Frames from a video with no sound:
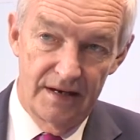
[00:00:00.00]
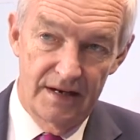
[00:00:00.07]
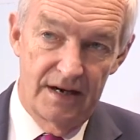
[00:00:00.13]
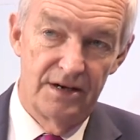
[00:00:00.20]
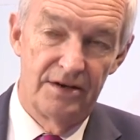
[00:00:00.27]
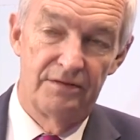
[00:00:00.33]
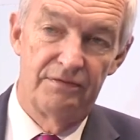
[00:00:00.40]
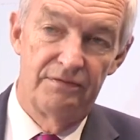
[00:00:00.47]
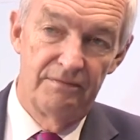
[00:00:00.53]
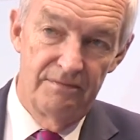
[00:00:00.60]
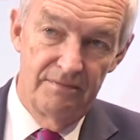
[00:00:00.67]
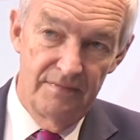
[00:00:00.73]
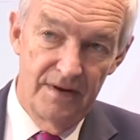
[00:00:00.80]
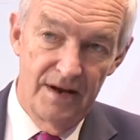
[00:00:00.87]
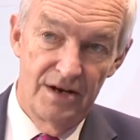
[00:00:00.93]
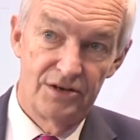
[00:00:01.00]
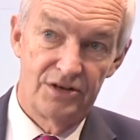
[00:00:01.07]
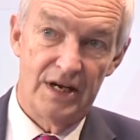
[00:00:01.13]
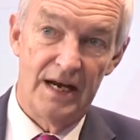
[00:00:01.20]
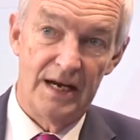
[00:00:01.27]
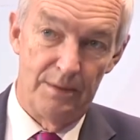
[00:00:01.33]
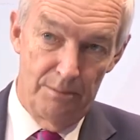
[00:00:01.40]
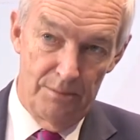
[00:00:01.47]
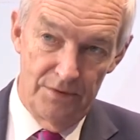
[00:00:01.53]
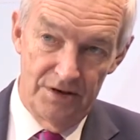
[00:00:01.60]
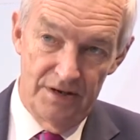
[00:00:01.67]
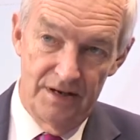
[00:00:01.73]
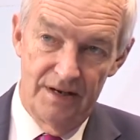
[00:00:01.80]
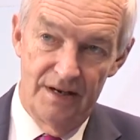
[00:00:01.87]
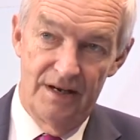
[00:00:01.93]
kind of tamed
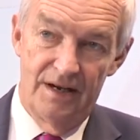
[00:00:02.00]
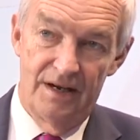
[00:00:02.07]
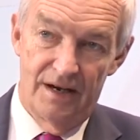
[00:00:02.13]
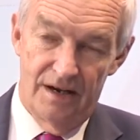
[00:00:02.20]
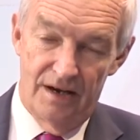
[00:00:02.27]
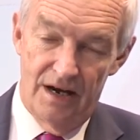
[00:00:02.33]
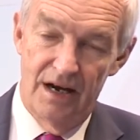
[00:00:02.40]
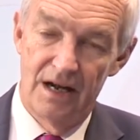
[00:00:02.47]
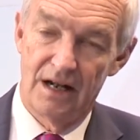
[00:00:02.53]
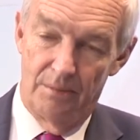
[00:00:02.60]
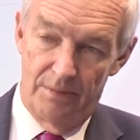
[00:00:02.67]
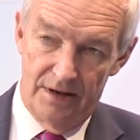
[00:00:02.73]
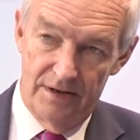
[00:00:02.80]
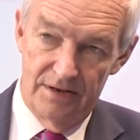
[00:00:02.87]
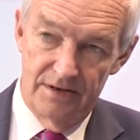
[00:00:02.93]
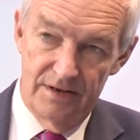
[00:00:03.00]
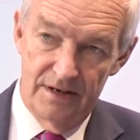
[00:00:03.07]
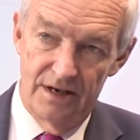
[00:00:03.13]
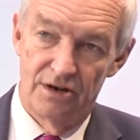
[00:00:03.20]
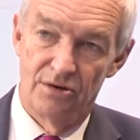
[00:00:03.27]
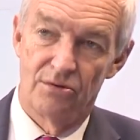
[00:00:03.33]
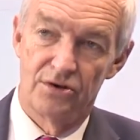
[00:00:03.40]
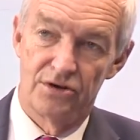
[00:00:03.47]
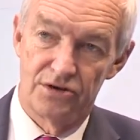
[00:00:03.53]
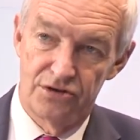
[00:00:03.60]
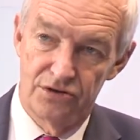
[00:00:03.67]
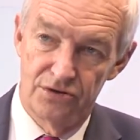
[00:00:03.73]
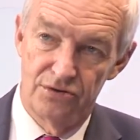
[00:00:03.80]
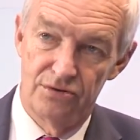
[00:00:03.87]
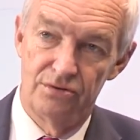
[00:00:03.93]
a little bit in order
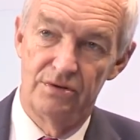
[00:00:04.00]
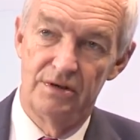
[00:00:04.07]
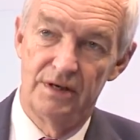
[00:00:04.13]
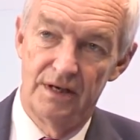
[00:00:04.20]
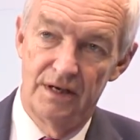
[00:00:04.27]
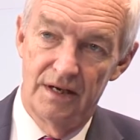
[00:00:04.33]
to